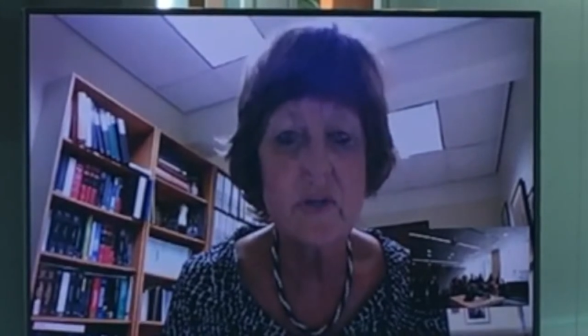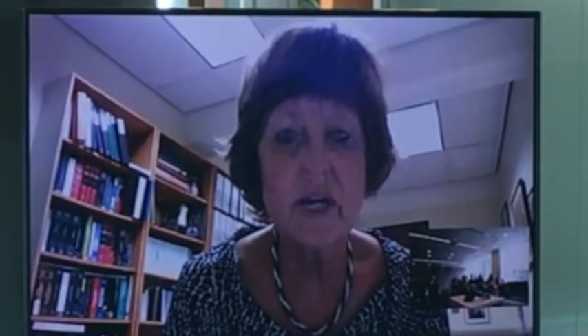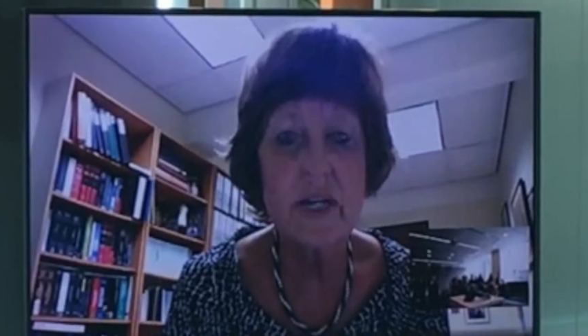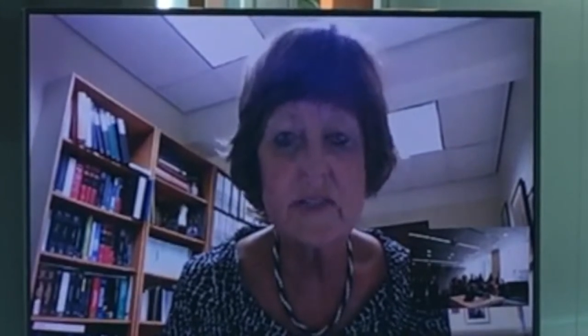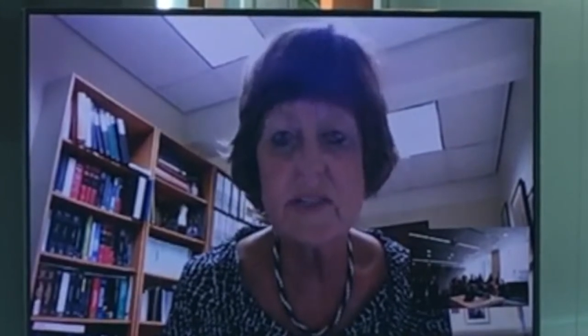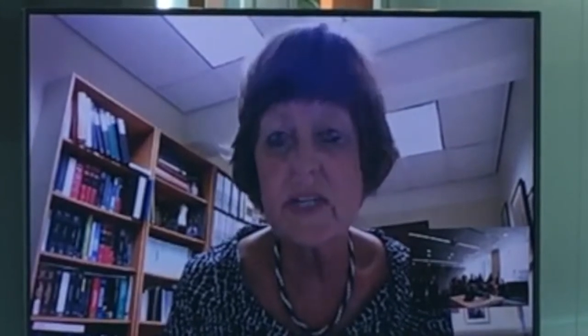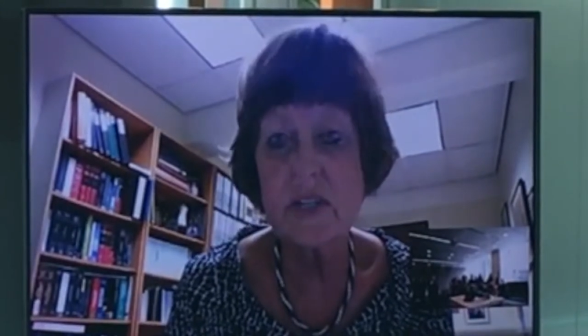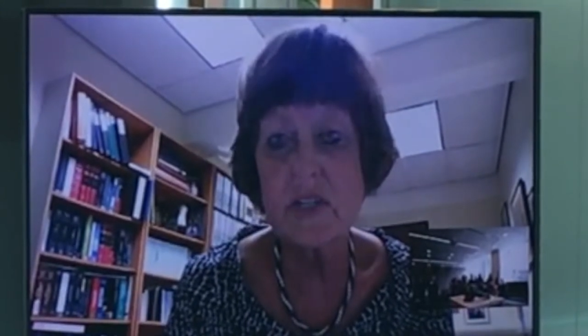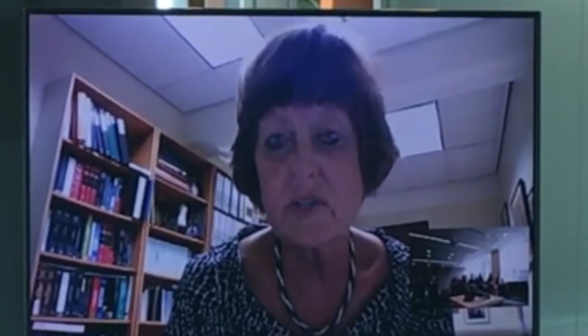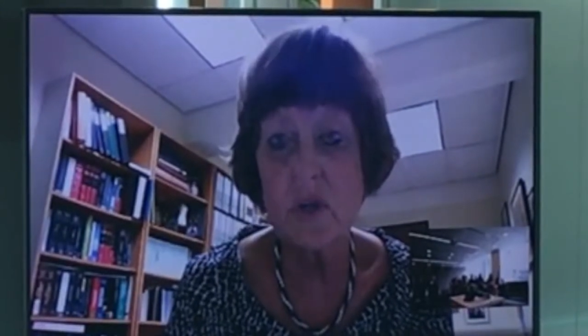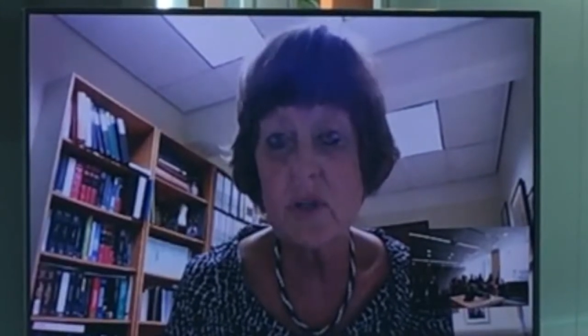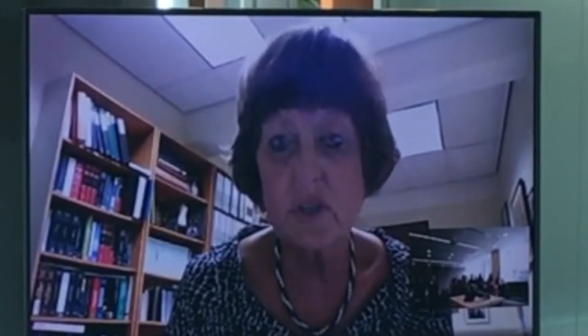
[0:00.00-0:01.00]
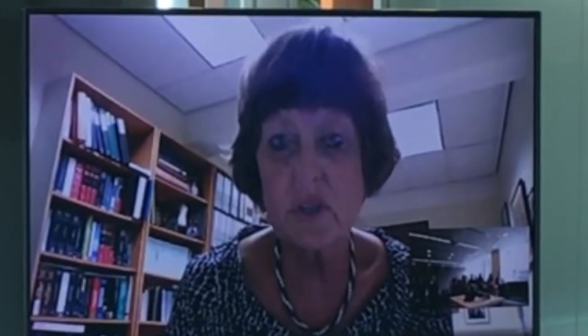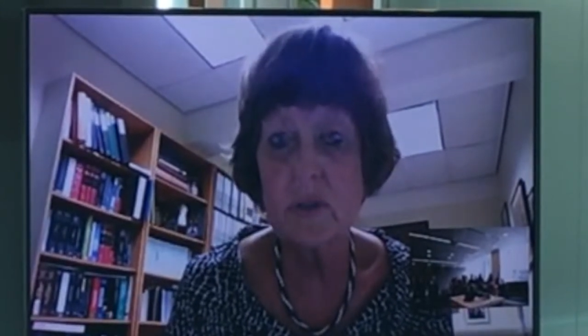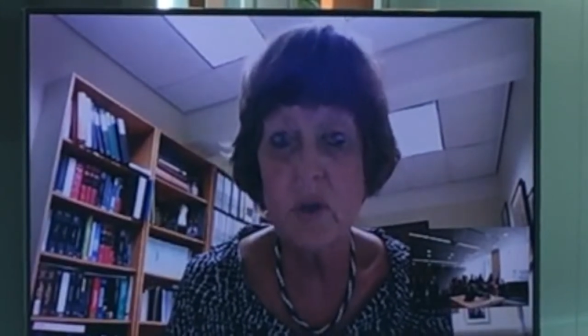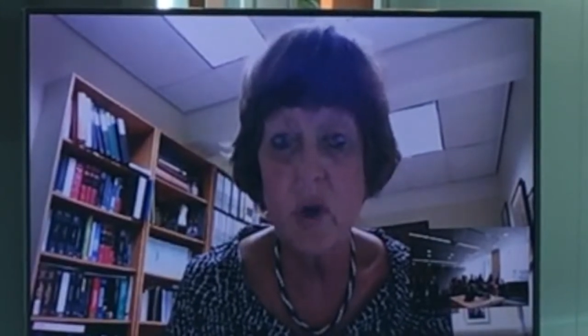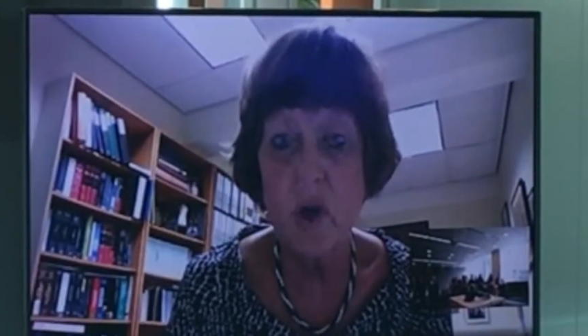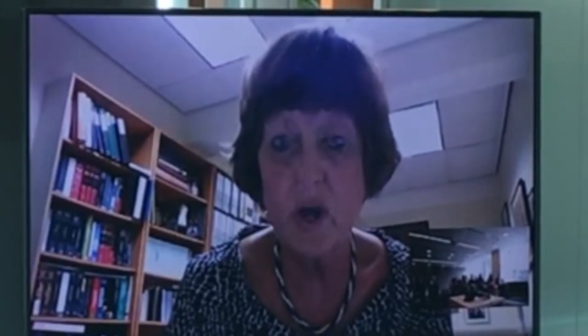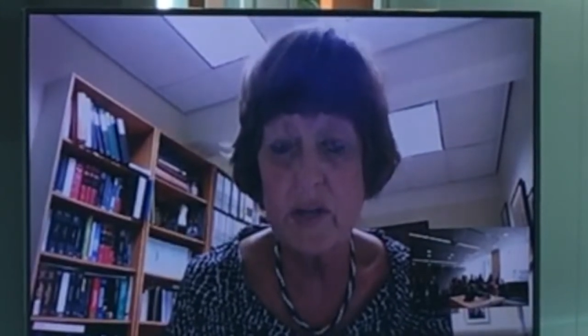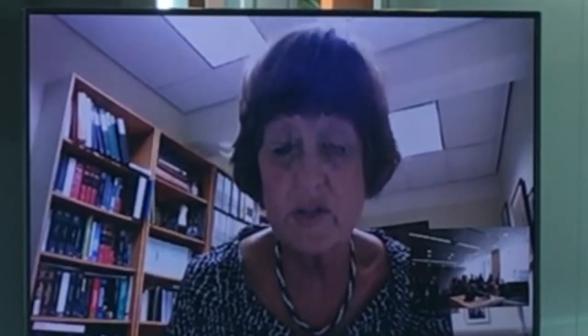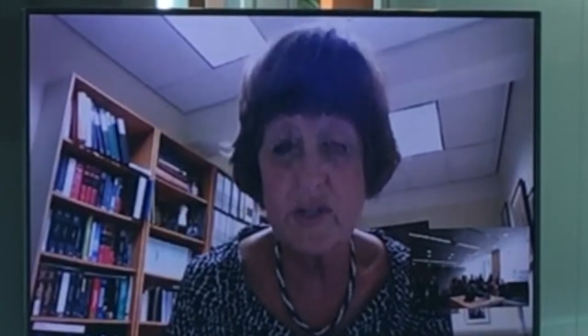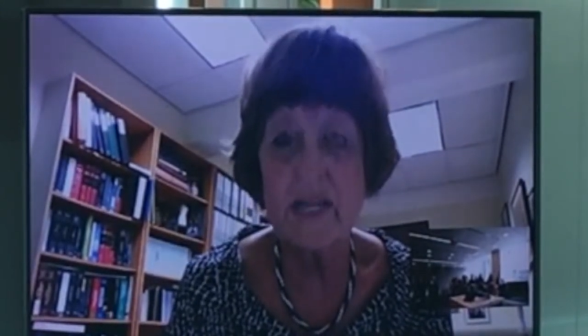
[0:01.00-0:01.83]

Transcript: the United States has largely lost,